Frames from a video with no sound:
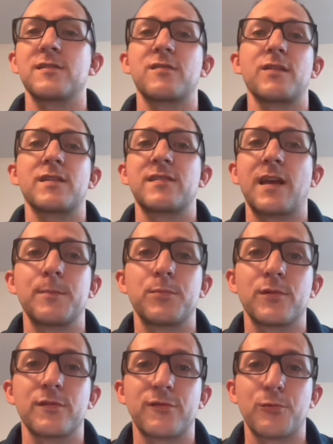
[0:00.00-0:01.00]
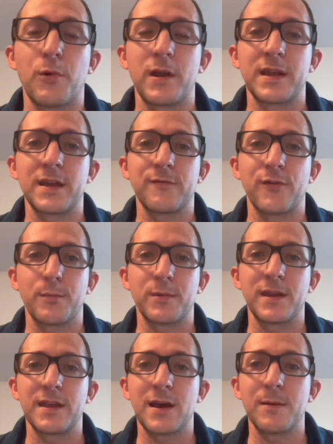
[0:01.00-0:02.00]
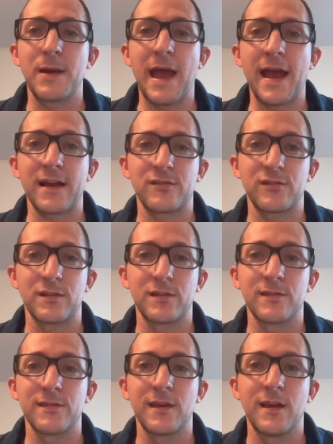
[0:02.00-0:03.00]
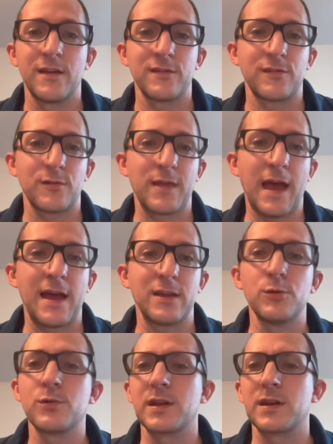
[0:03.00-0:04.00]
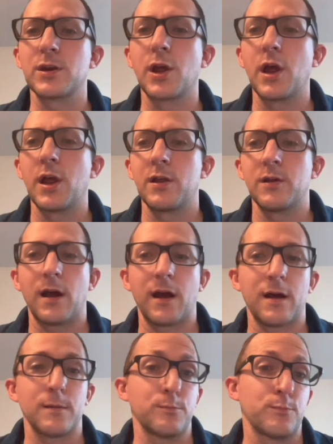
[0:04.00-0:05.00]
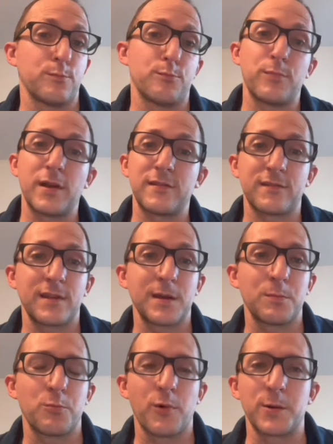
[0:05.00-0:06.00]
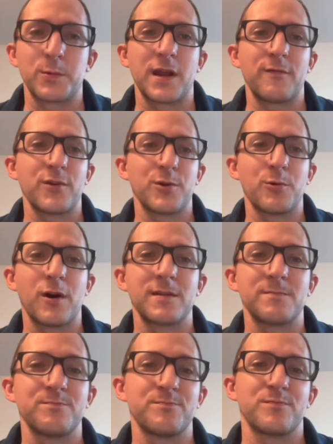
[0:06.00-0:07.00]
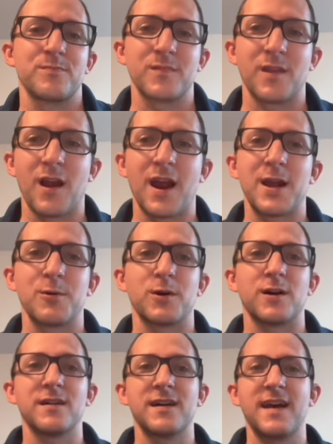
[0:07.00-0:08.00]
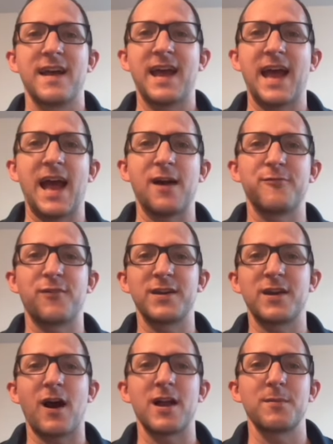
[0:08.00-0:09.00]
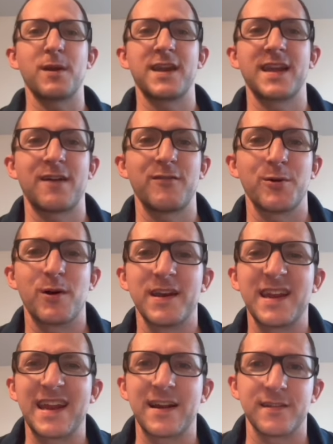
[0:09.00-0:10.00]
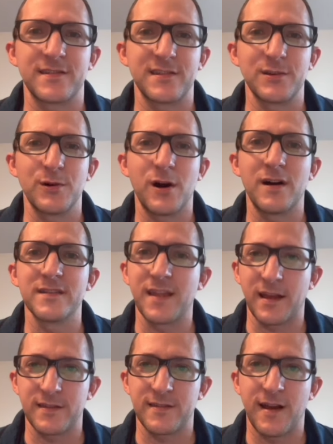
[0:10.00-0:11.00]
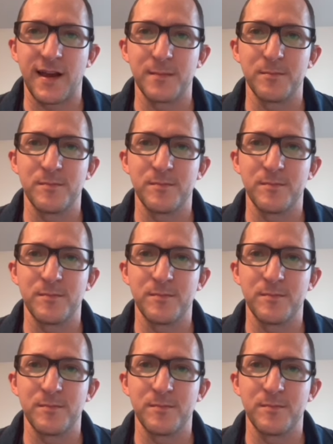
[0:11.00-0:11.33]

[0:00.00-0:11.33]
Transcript: of examples running from GitHub Actions so that you can uh, basically run whatever you want. All right, well, have fun automating everyone, and I'll see you all next time.